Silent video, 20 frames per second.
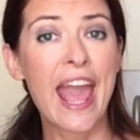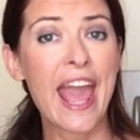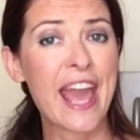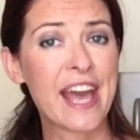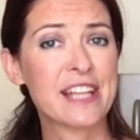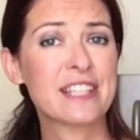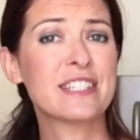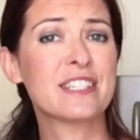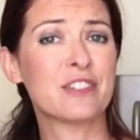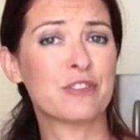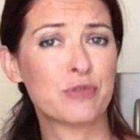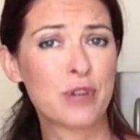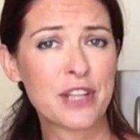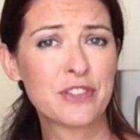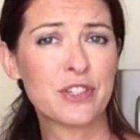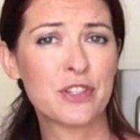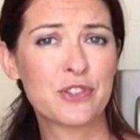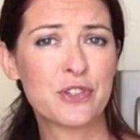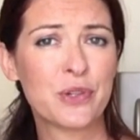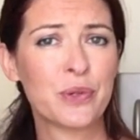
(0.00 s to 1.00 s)
And the
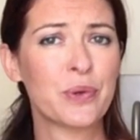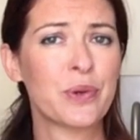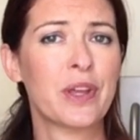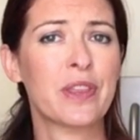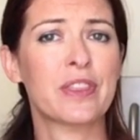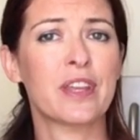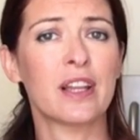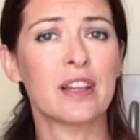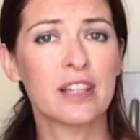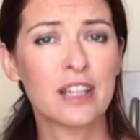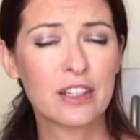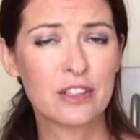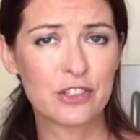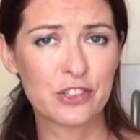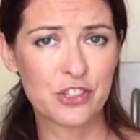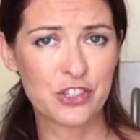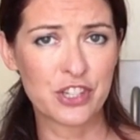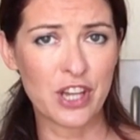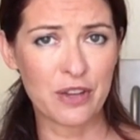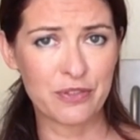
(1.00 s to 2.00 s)
ratatouille the
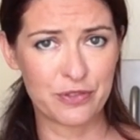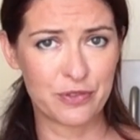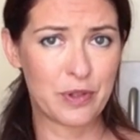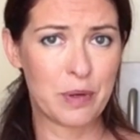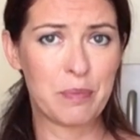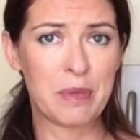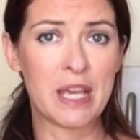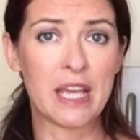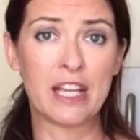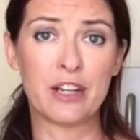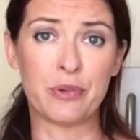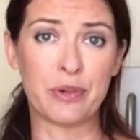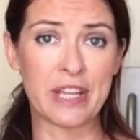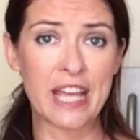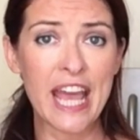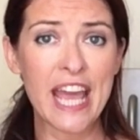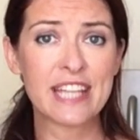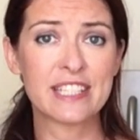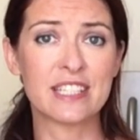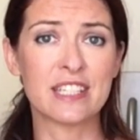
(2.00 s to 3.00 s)
little chef from me
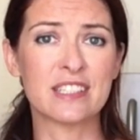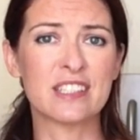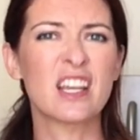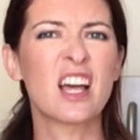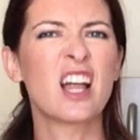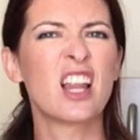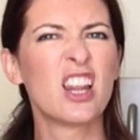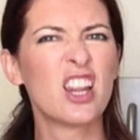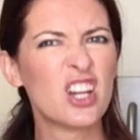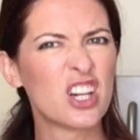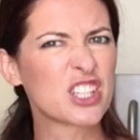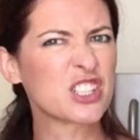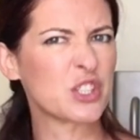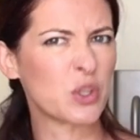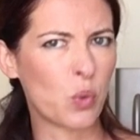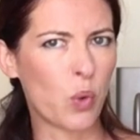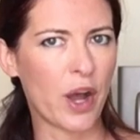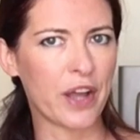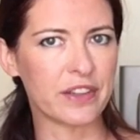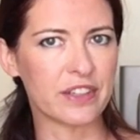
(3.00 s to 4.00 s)
created
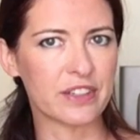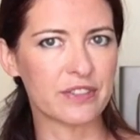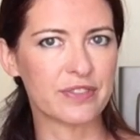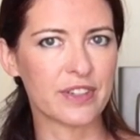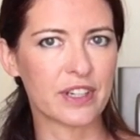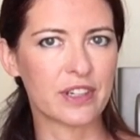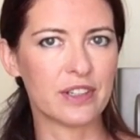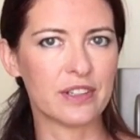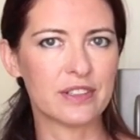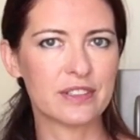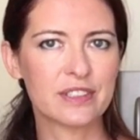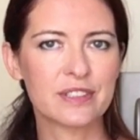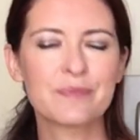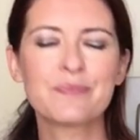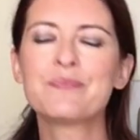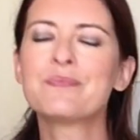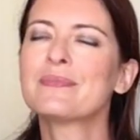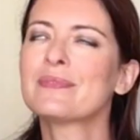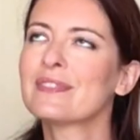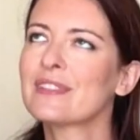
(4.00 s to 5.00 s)
looked quite difficult.
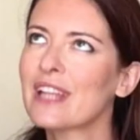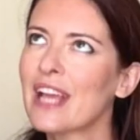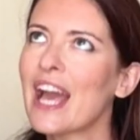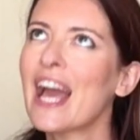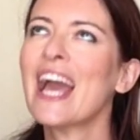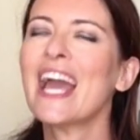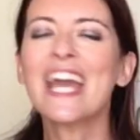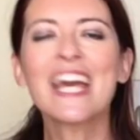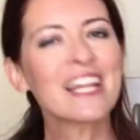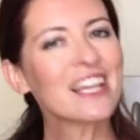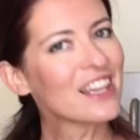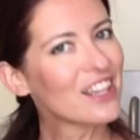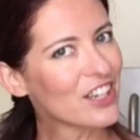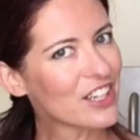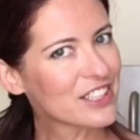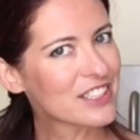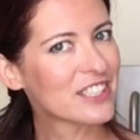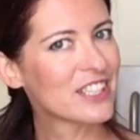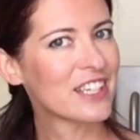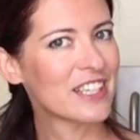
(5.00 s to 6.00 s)
It
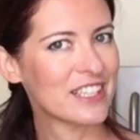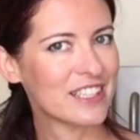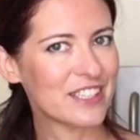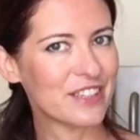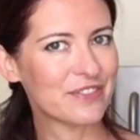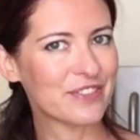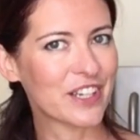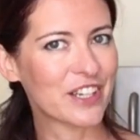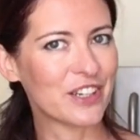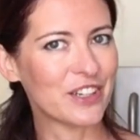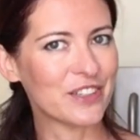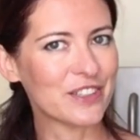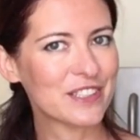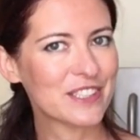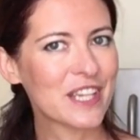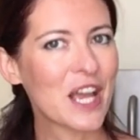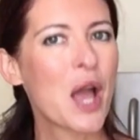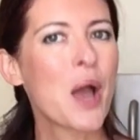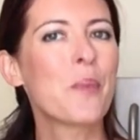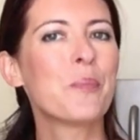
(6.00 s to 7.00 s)
looked
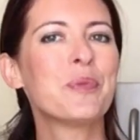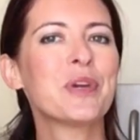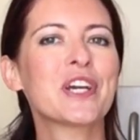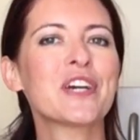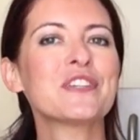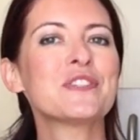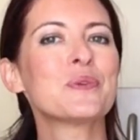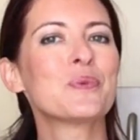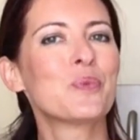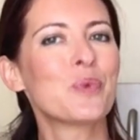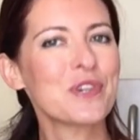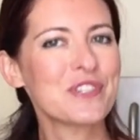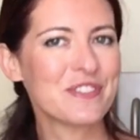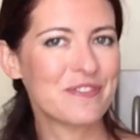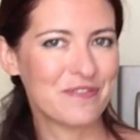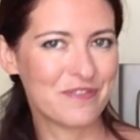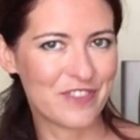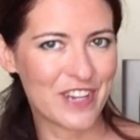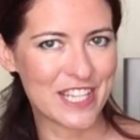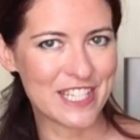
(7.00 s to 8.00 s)
difficult because it
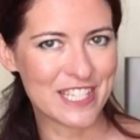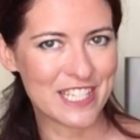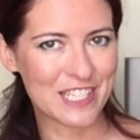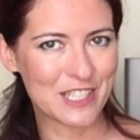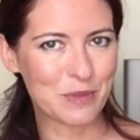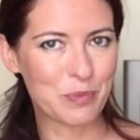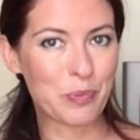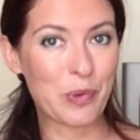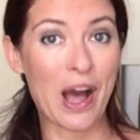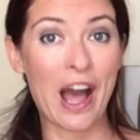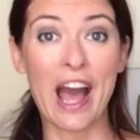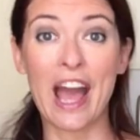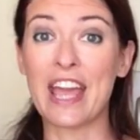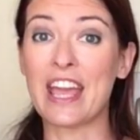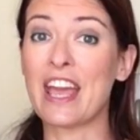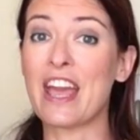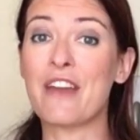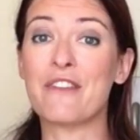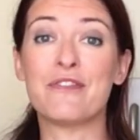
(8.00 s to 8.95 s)
was invented by